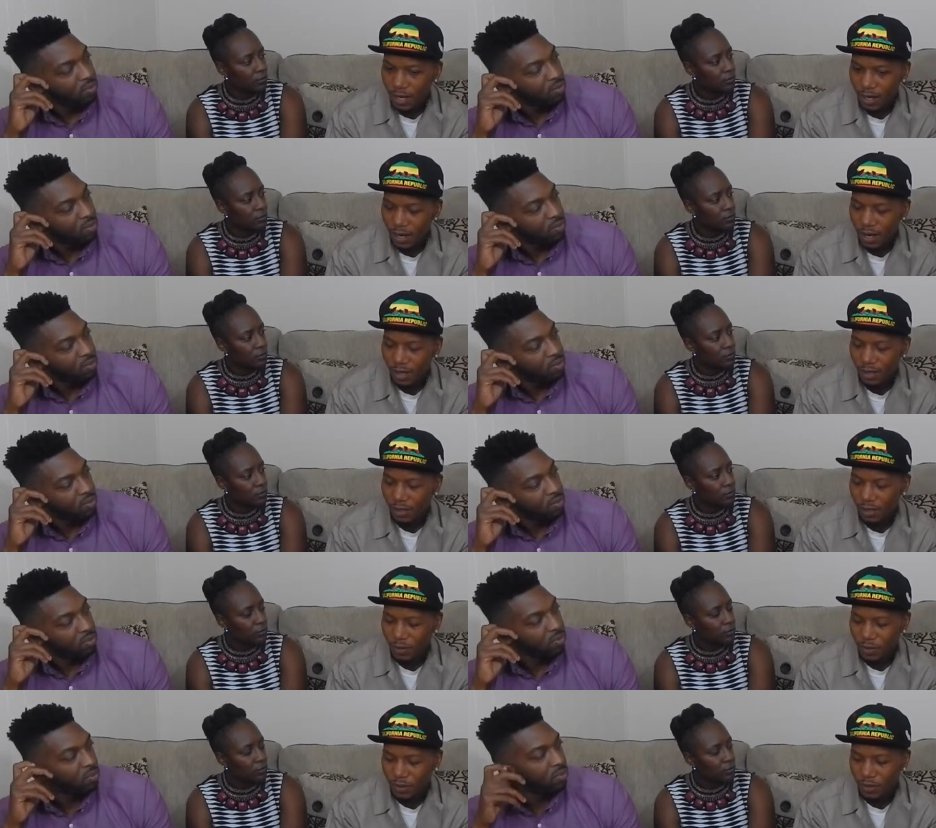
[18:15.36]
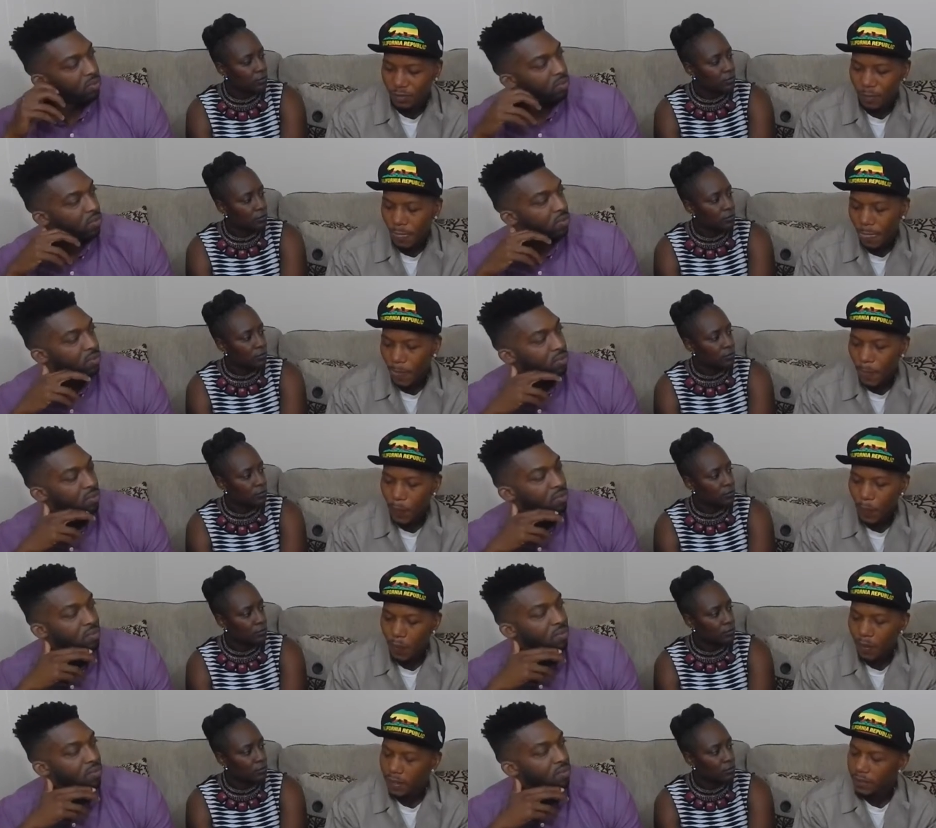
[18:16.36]
Speaker 1: eye to eye, you know. So
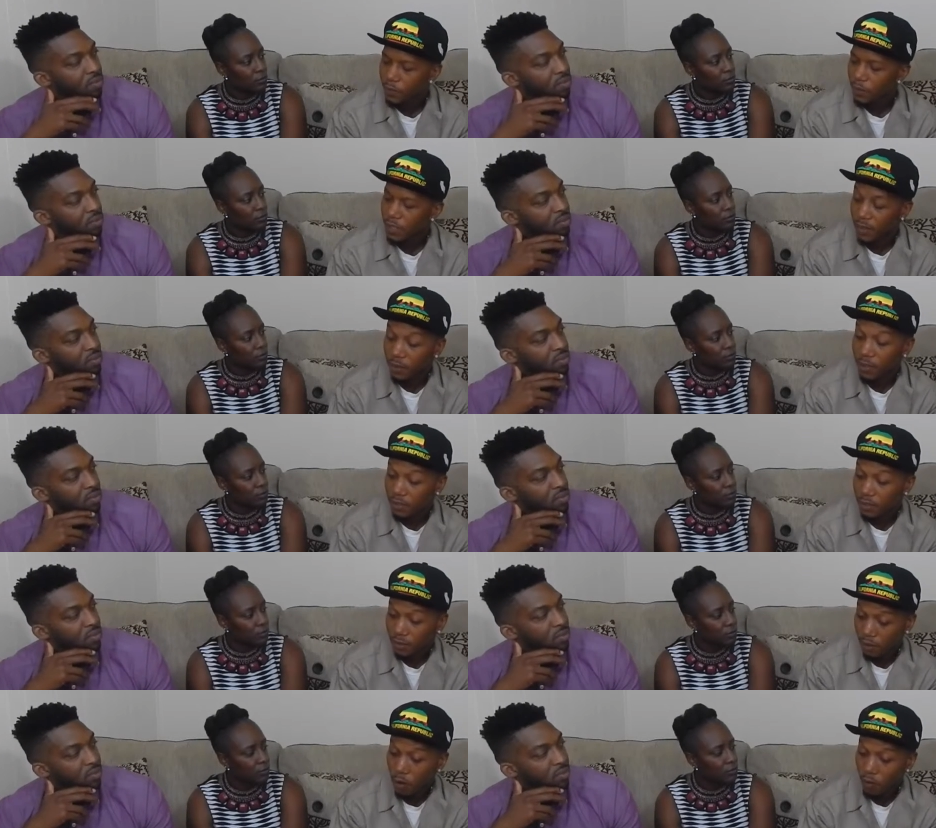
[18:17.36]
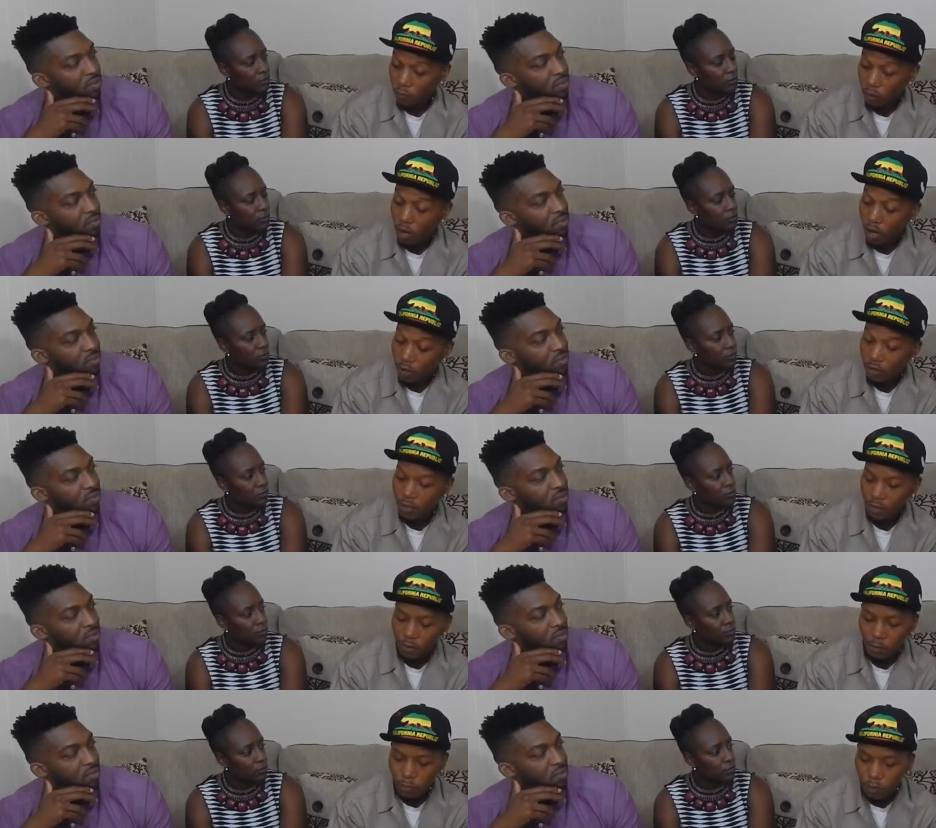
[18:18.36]
it's weird. I just overall
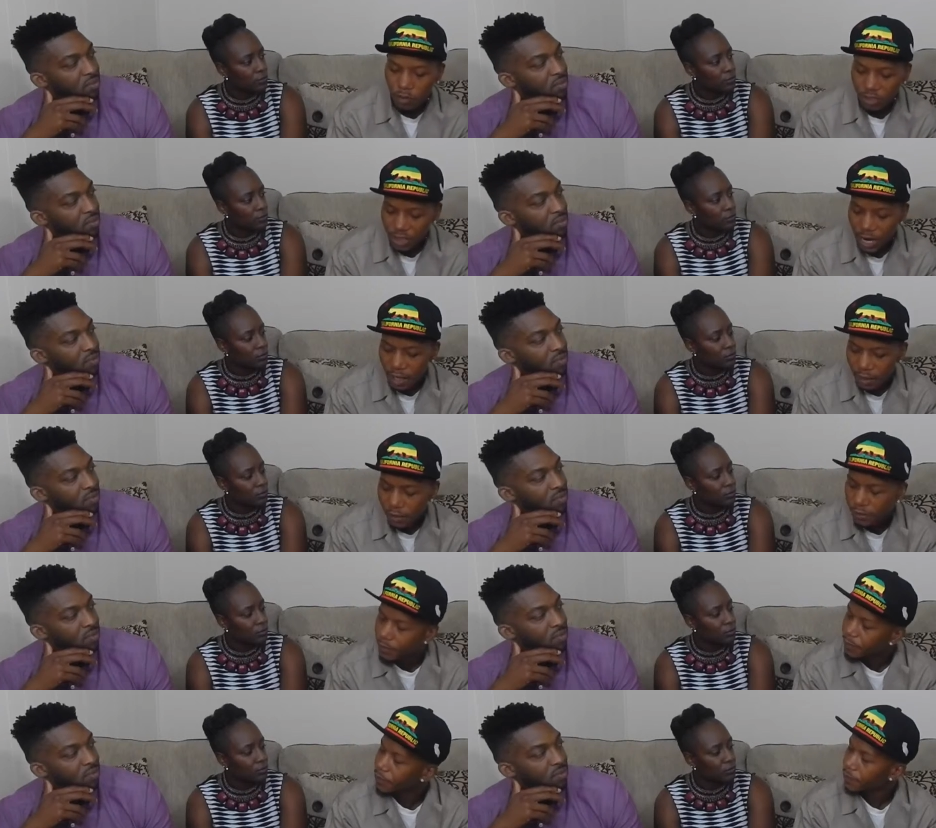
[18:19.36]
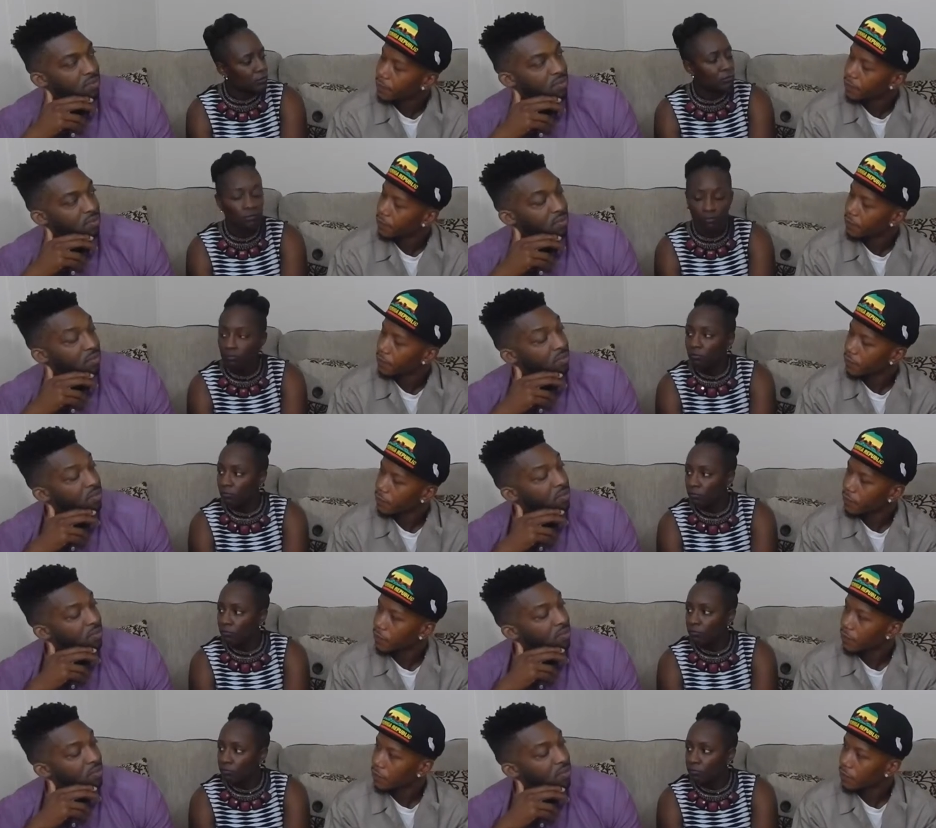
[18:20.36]
the the, pool is shallow.
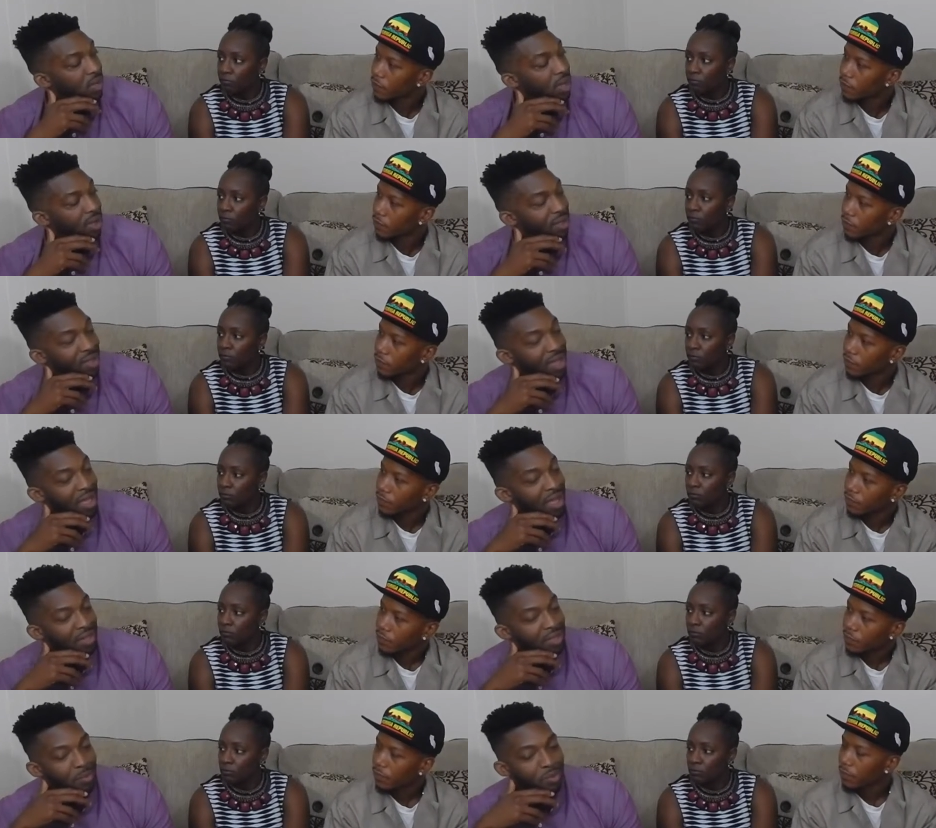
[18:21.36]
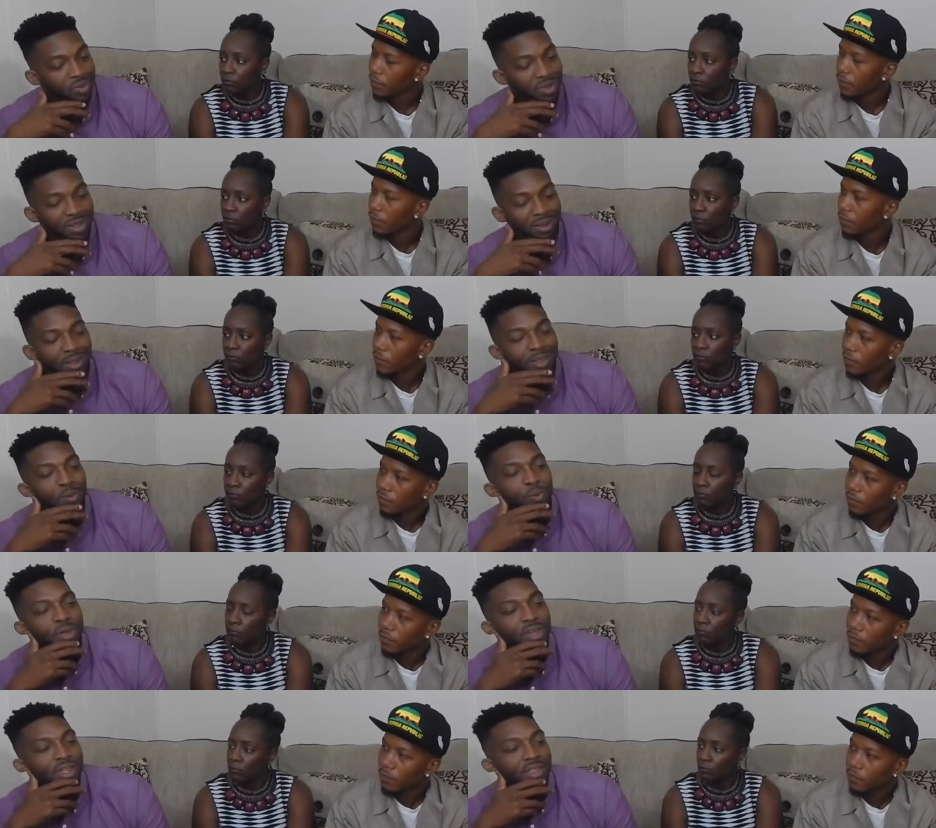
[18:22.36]
Speaker 2: Mhm. Yeah, I think particularly
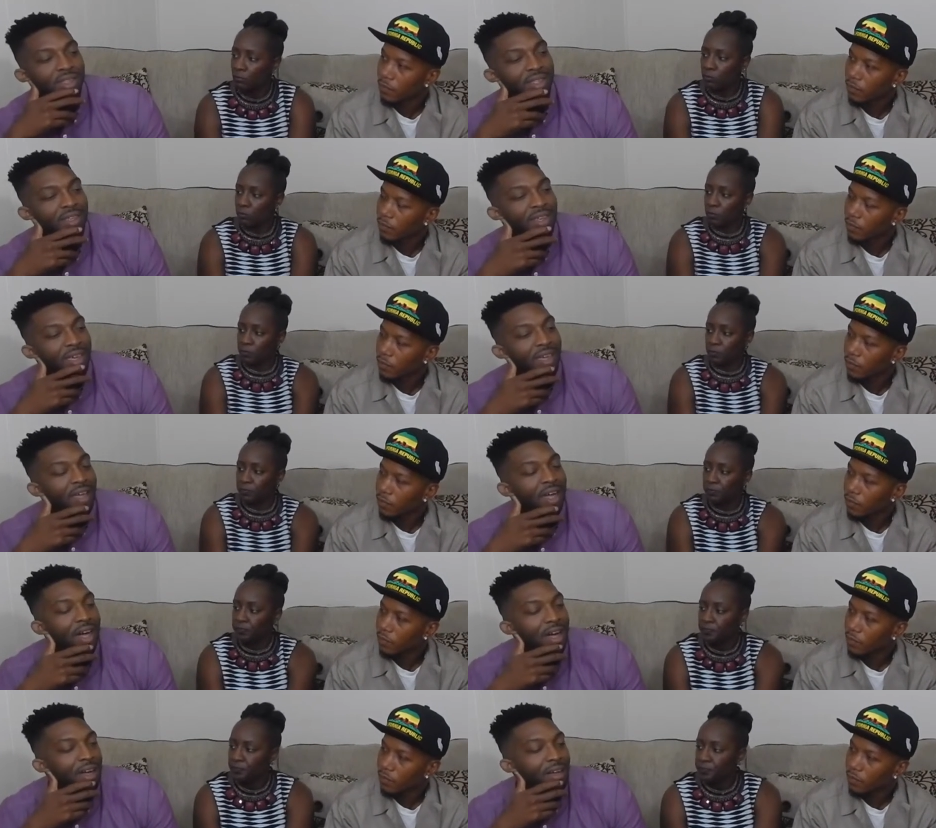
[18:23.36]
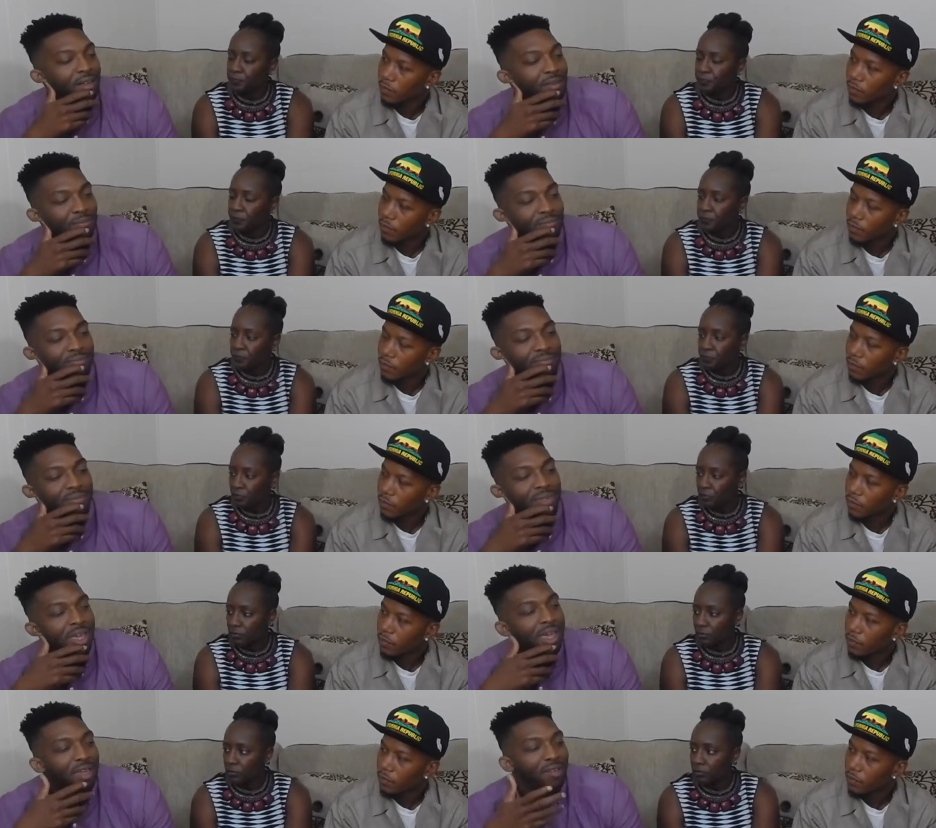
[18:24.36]
when, um,
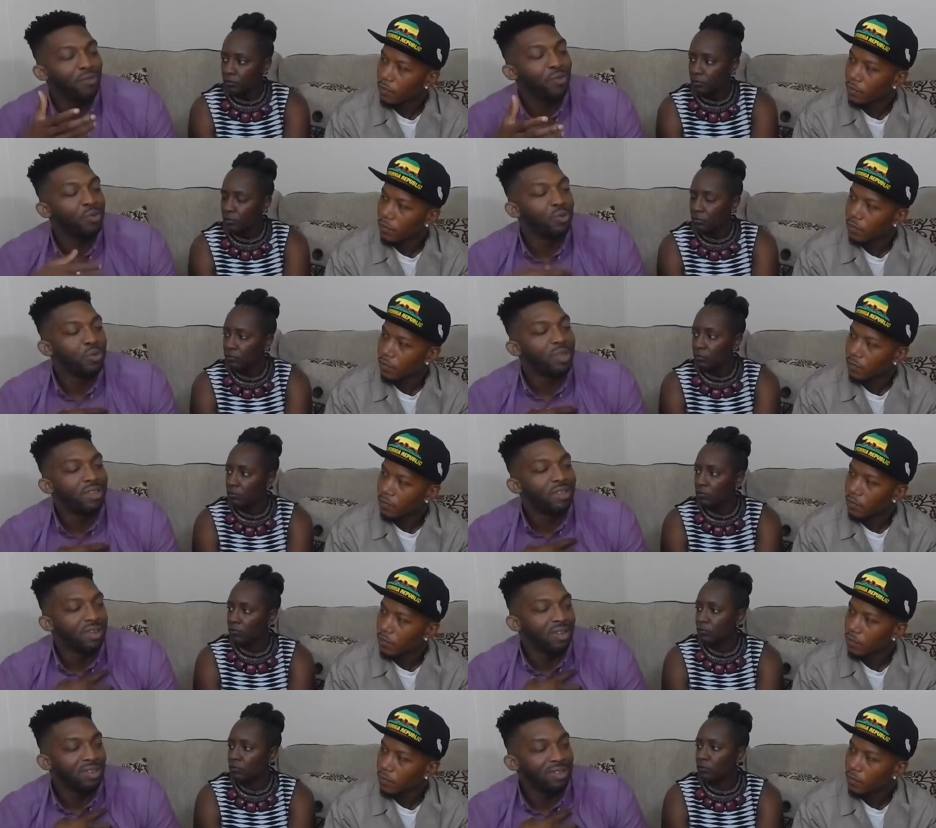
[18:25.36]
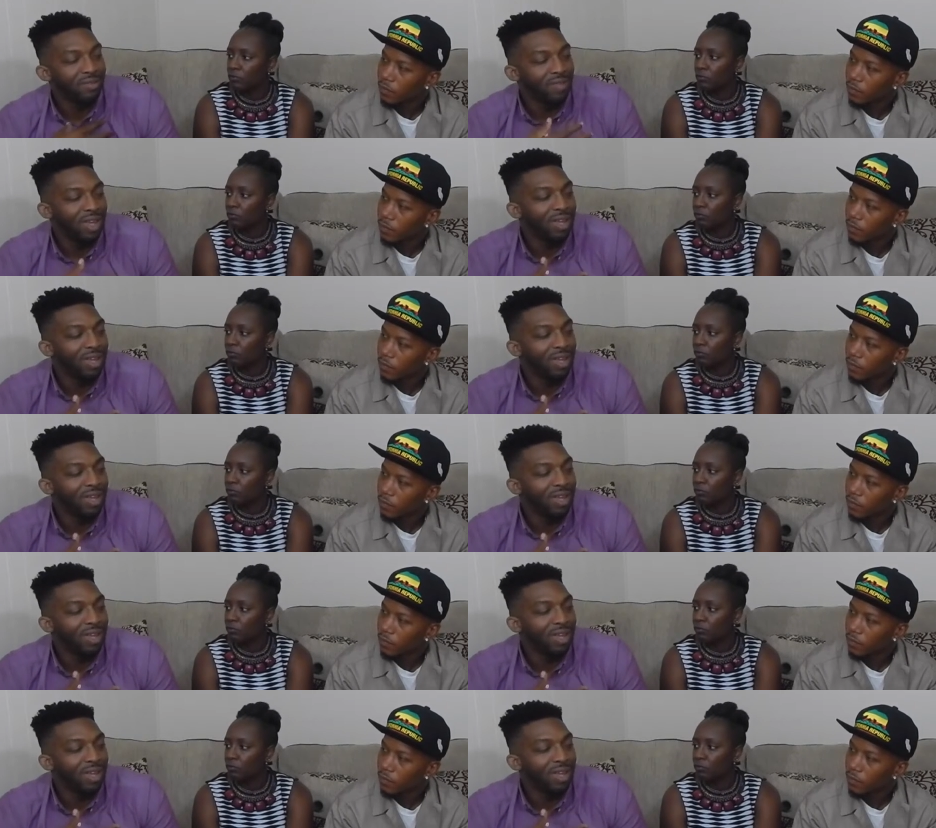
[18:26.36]
yeah, if you do consider yourself